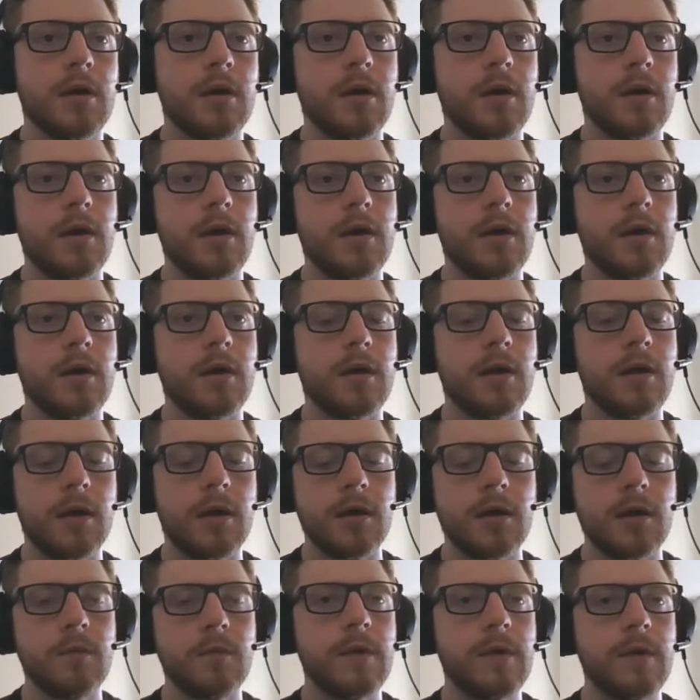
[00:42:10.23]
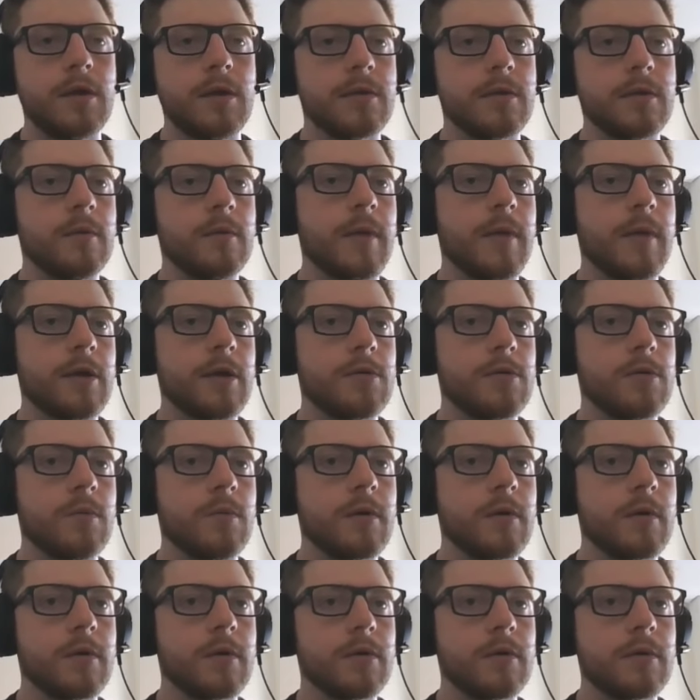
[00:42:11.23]
And now we need to go back to
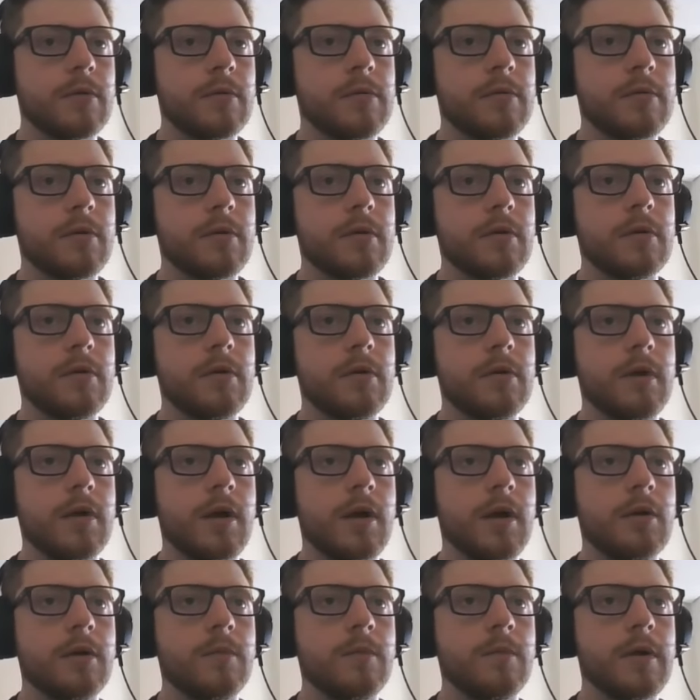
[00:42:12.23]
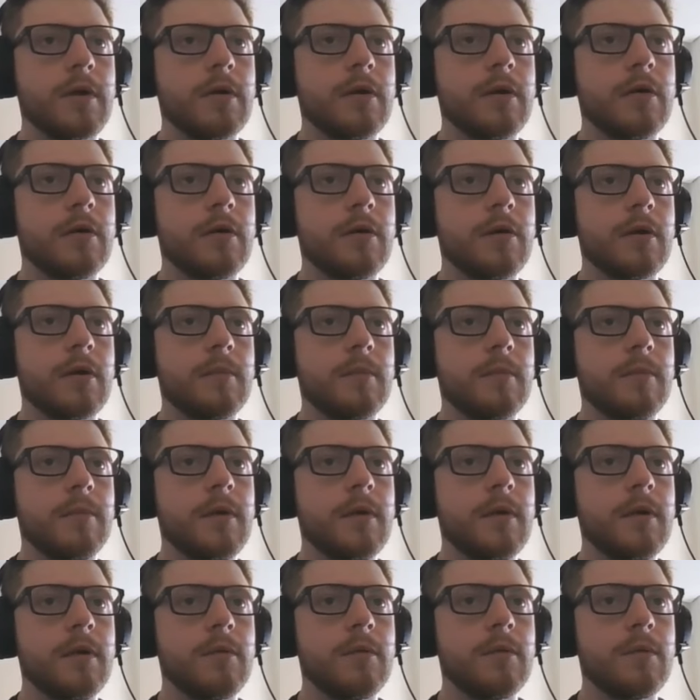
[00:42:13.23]
our controller, and we're gonna
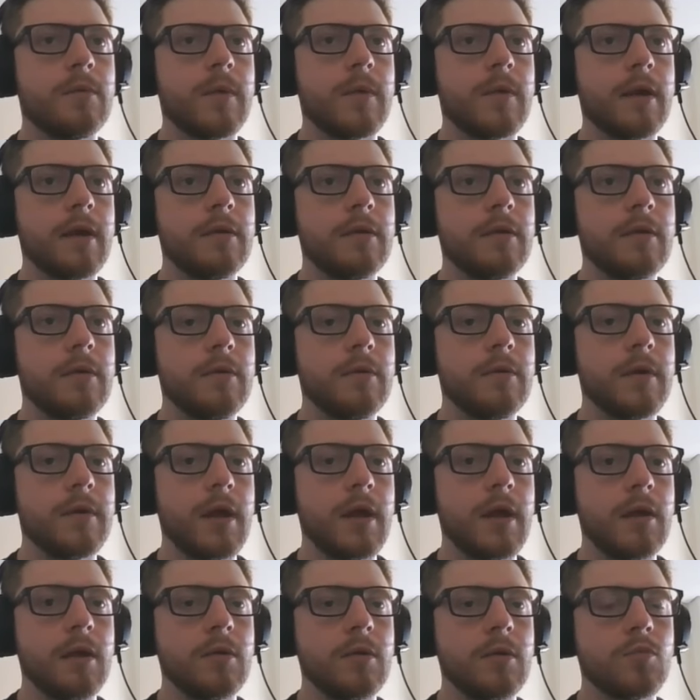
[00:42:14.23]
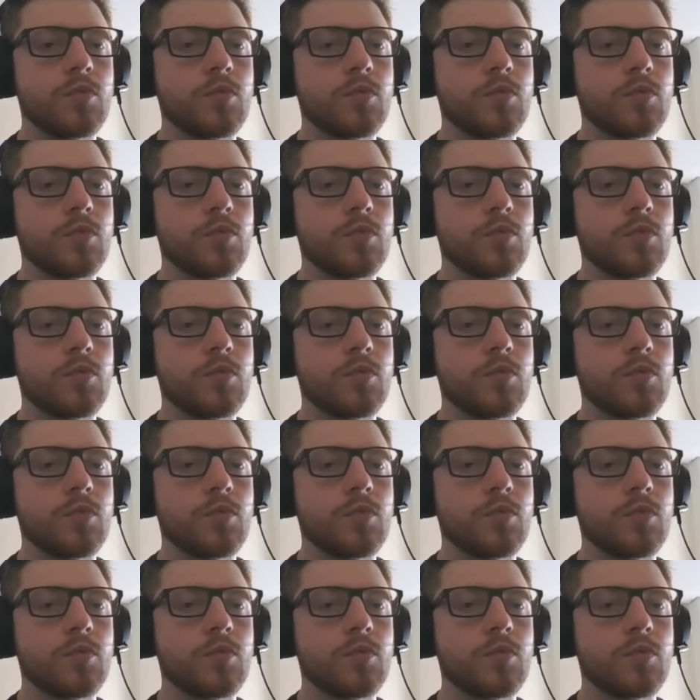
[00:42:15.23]
be rendering